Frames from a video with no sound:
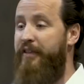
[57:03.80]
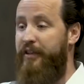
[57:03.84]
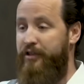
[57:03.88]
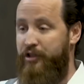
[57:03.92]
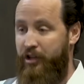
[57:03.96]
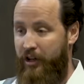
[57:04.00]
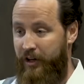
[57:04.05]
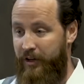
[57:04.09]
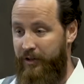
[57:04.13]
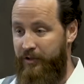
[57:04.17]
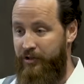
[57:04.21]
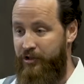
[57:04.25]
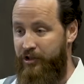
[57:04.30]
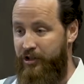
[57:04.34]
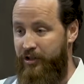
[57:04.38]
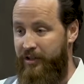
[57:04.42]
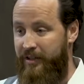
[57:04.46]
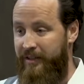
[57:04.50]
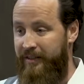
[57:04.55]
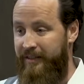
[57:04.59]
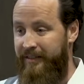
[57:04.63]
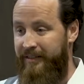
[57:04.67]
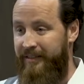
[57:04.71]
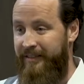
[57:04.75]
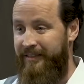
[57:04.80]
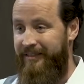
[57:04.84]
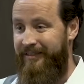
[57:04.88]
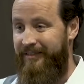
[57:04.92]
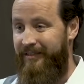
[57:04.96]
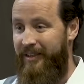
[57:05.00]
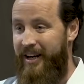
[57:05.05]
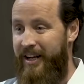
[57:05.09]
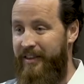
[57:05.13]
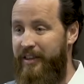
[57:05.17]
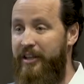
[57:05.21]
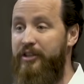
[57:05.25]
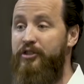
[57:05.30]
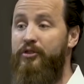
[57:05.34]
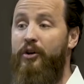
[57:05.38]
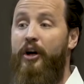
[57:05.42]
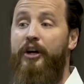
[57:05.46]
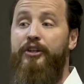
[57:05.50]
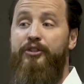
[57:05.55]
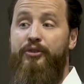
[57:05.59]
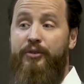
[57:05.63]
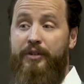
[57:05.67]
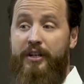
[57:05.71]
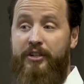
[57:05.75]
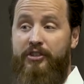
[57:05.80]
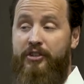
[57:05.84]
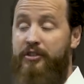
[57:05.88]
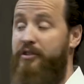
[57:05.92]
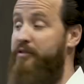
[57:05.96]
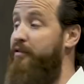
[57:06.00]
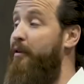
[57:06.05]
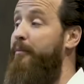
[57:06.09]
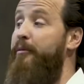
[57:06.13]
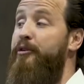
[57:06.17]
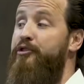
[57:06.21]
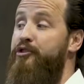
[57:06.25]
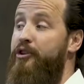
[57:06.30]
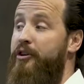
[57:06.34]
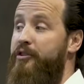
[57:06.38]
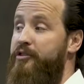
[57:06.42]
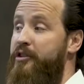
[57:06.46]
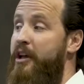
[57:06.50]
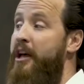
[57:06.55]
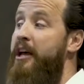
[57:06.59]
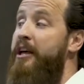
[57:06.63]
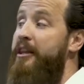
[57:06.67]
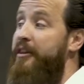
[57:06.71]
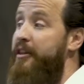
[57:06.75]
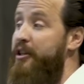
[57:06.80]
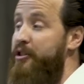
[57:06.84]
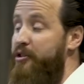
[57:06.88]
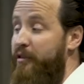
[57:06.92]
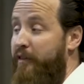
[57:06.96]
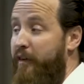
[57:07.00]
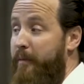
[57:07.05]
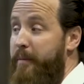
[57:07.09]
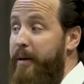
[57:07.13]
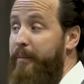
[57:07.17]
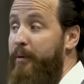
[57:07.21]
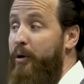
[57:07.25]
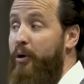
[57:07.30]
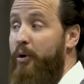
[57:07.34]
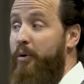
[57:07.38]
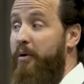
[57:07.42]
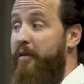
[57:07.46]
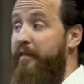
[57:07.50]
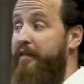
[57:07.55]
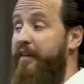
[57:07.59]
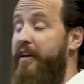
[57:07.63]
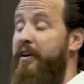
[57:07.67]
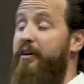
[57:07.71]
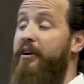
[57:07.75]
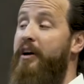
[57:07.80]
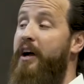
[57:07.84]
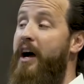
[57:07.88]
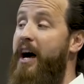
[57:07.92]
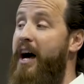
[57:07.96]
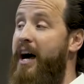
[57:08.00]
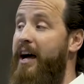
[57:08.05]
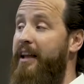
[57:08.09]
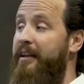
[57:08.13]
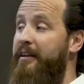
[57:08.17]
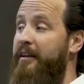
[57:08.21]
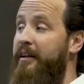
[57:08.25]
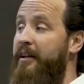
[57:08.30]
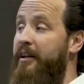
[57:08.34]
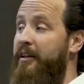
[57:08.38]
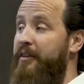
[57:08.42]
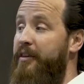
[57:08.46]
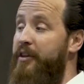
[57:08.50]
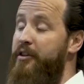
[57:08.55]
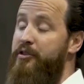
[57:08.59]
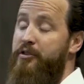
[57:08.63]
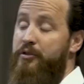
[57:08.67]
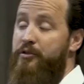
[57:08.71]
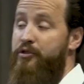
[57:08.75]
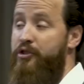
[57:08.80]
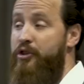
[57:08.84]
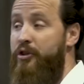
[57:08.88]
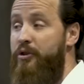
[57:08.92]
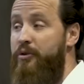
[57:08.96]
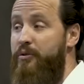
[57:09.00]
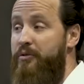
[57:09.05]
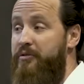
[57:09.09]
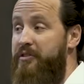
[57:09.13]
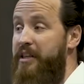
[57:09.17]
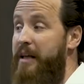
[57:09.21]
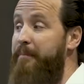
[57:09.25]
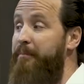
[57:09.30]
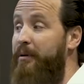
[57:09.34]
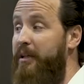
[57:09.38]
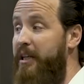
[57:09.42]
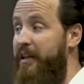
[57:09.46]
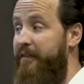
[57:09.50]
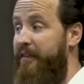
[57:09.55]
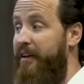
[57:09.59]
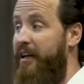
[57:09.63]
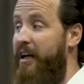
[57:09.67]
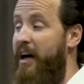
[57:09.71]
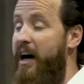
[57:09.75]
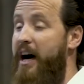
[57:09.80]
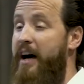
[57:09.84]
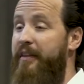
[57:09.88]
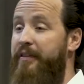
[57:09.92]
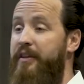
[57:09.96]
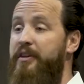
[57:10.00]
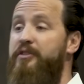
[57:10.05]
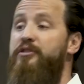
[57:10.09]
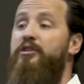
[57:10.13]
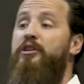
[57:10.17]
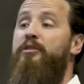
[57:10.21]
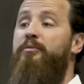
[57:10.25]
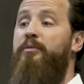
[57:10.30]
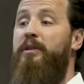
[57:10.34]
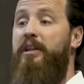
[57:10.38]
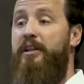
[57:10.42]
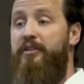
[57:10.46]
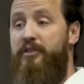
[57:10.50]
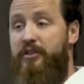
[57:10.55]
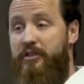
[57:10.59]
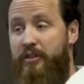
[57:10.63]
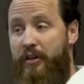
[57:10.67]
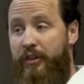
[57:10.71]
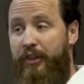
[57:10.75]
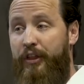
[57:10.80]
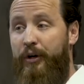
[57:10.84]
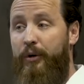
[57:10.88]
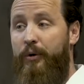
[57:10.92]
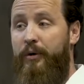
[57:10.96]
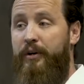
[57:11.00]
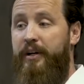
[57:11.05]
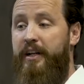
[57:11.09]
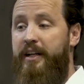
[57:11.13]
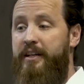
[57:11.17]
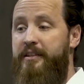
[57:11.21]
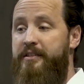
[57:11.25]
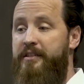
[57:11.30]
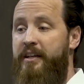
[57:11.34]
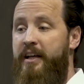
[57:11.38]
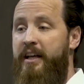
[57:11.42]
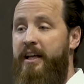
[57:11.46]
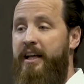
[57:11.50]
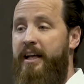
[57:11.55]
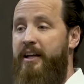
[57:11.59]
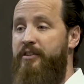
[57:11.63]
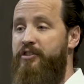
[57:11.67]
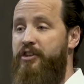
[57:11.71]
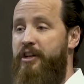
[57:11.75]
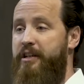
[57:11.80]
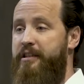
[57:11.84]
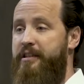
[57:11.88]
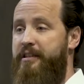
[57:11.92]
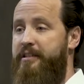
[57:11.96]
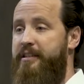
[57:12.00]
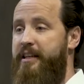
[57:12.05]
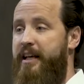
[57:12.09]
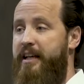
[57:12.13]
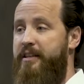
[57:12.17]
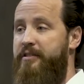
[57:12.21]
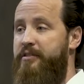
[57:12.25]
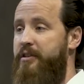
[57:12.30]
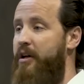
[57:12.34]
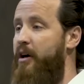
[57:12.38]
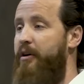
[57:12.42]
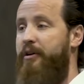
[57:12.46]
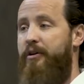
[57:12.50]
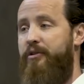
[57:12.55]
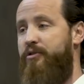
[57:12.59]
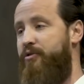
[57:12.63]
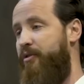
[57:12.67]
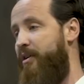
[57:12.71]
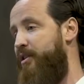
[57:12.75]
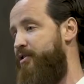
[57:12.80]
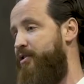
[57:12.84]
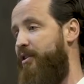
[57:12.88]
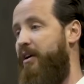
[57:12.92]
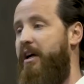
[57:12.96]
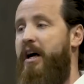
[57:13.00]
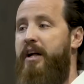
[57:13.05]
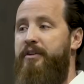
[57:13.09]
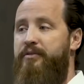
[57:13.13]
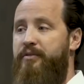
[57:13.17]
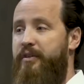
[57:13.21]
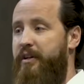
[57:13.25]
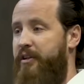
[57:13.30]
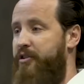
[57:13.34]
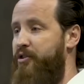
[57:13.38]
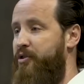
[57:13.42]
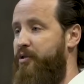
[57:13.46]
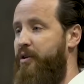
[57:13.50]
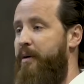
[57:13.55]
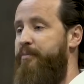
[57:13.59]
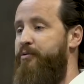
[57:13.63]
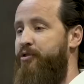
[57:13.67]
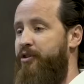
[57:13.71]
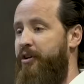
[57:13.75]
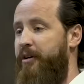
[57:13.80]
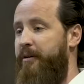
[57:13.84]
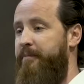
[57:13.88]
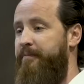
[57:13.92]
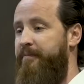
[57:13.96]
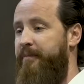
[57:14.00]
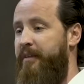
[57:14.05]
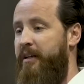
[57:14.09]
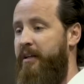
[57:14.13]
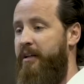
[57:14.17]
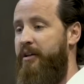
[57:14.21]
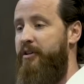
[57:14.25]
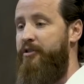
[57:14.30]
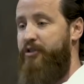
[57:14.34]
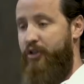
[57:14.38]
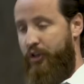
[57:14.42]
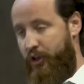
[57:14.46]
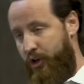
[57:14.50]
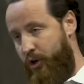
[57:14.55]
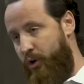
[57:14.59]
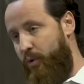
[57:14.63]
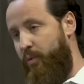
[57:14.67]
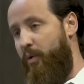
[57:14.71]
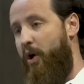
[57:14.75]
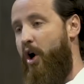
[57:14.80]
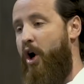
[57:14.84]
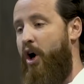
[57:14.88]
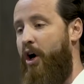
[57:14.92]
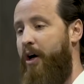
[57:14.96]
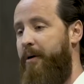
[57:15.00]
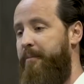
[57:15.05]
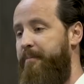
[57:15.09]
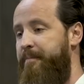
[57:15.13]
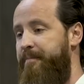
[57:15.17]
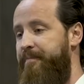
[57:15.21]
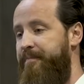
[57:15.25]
the church. Right? These are our traditions from the church. These are from people who revere God. These are Jews. They believe in God. These are the religious authorities. And Jesus says, no, your tradition contradicts Scripture. So you're wrong.